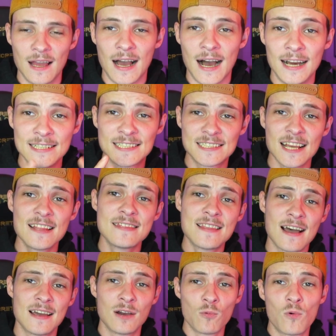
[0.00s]
I said
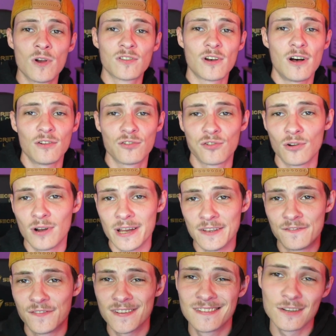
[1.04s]
that it was also a
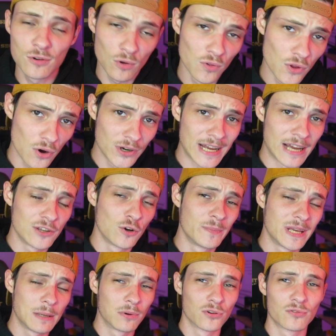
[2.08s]
physical node that you'll
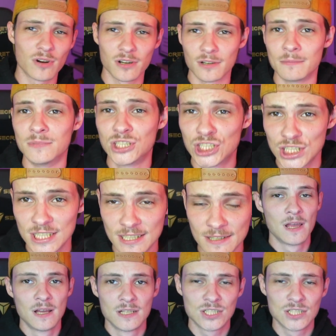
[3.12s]
be able to run on a machine.